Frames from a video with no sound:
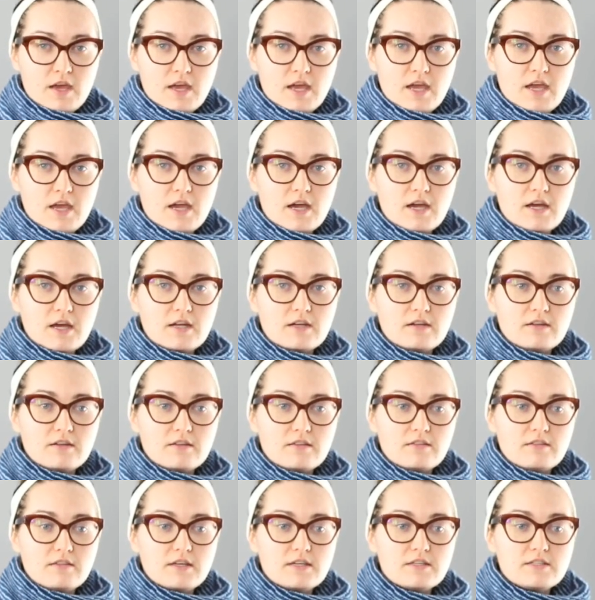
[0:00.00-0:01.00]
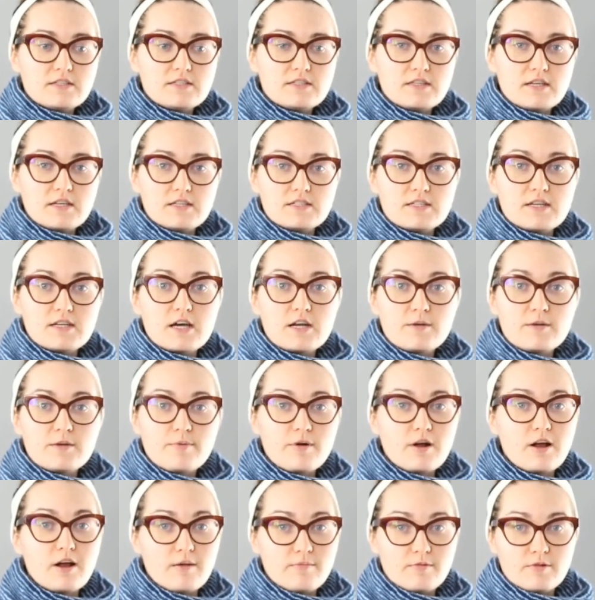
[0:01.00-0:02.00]
And this is not
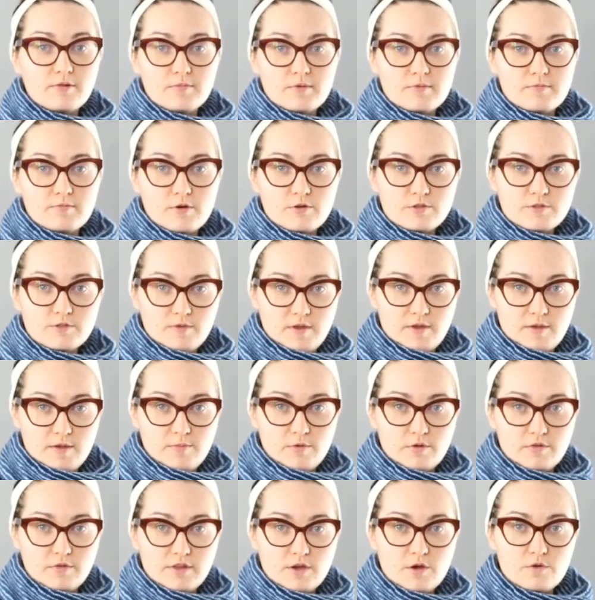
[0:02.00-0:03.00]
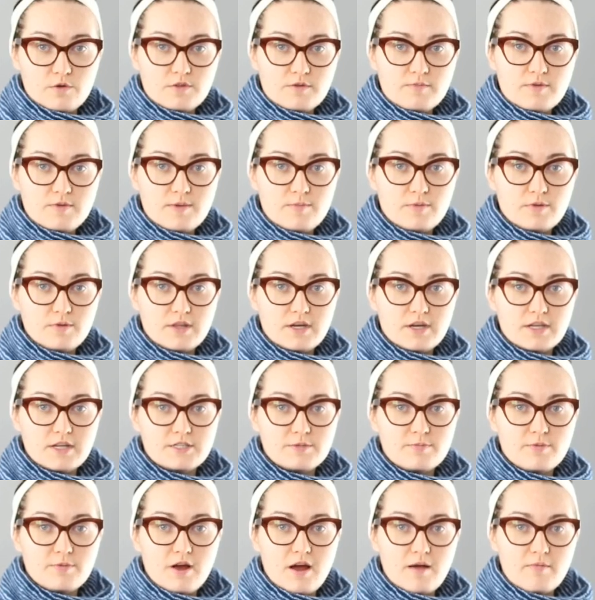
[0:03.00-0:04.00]
a problem in most people. The only people that
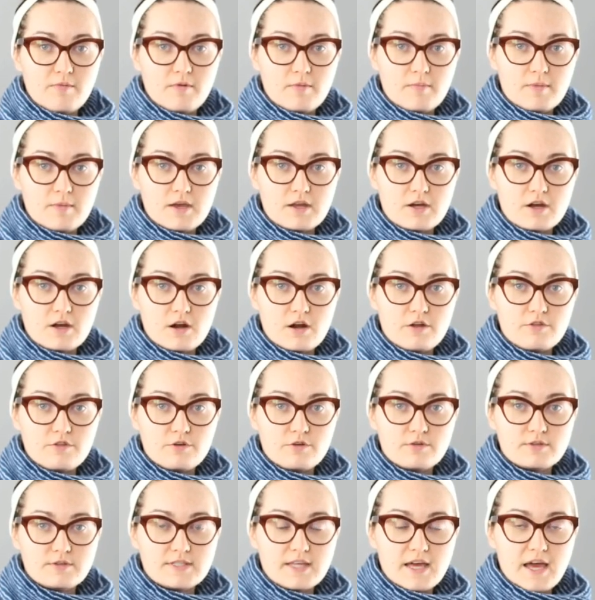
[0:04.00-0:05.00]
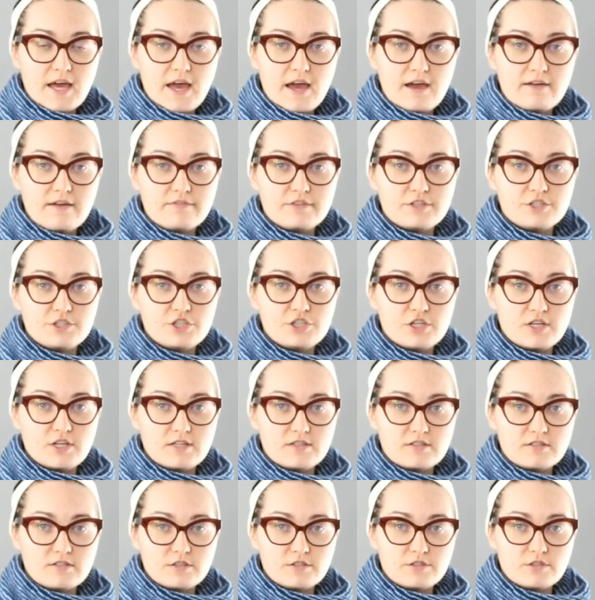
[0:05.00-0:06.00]
it's a problem in are those that have the
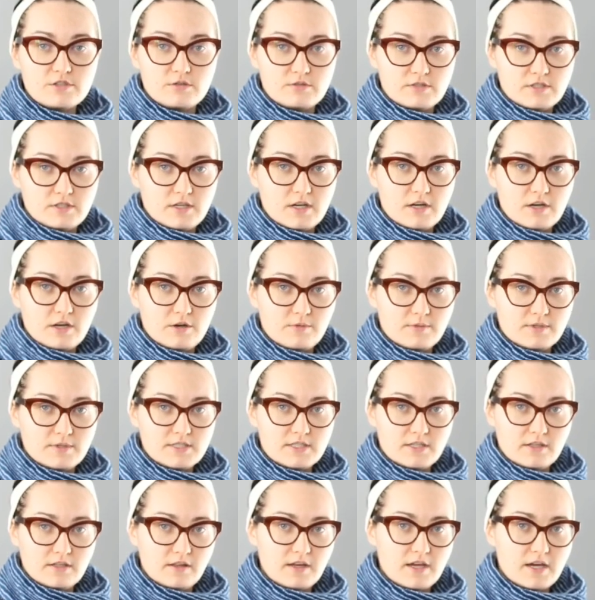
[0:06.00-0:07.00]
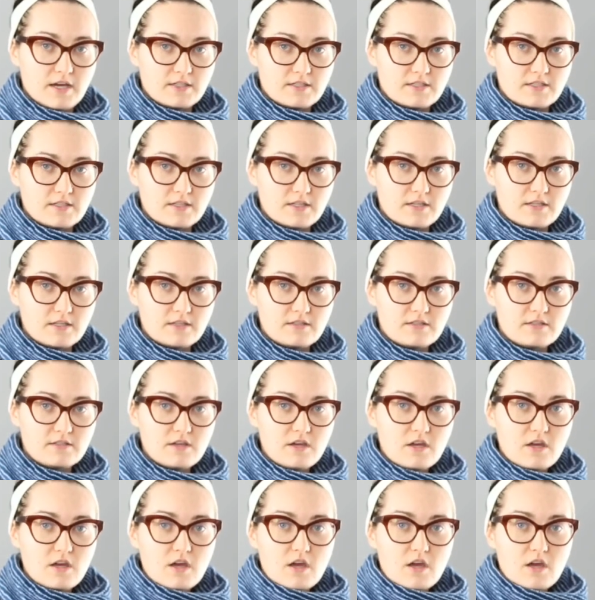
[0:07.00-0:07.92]
genes associated with celiac disease.